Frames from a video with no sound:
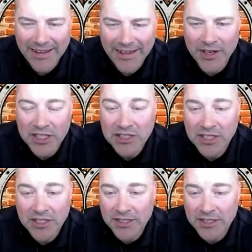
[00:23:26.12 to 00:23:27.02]
It
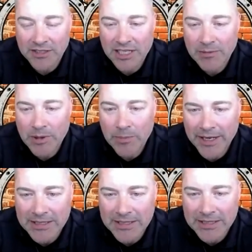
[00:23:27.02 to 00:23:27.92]
doesn't come
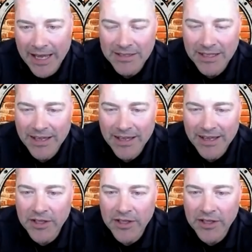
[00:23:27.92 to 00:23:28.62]
up in any scans.